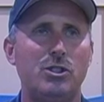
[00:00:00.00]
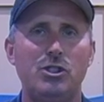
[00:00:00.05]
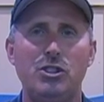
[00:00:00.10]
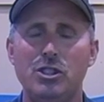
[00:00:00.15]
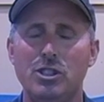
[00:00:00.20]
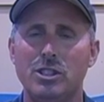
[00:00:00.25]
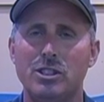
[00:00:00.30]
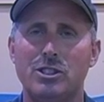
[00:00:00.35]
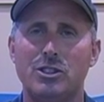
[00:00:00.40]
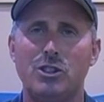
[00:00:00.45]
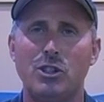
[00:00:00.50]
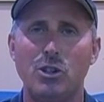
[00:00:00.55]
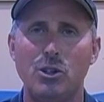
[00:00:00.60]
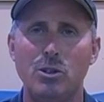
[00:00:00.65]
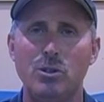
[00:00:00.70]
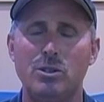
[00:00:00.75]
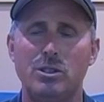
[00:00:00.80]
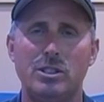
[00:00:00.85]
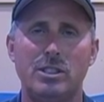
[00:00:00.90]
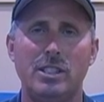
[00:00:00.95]
just
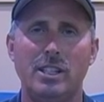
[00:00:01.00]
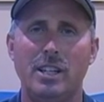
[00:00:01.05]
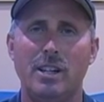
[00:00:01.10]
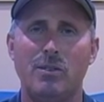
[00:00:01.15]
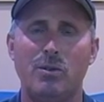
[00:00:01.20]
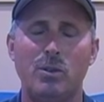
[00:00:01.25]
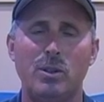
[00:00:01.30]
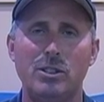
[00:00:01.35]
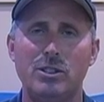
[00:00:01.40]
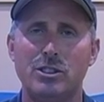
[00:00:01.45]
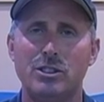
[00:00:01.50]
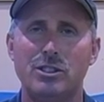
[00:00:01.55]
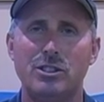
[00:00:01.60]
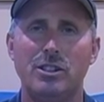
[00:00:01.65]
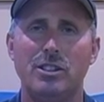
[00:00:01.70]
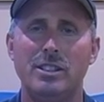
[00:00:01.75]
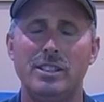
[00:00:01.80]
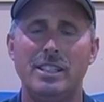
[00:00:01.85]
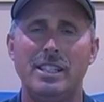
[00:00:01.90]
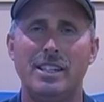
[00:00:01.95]
too stiff. We just
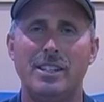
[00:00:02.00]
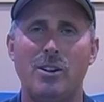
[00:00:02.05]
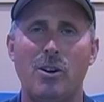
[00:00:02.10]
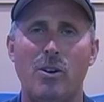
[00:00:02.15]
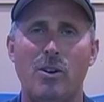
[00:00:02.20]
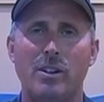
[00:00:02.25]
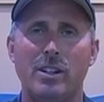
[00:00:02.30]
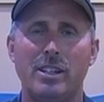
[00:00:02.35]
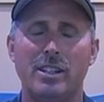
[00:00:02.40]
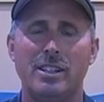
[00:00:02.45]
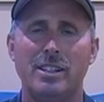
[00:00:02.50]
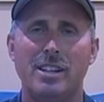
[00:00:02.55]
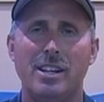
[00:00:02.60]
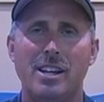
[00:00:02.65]
couldn't get on it.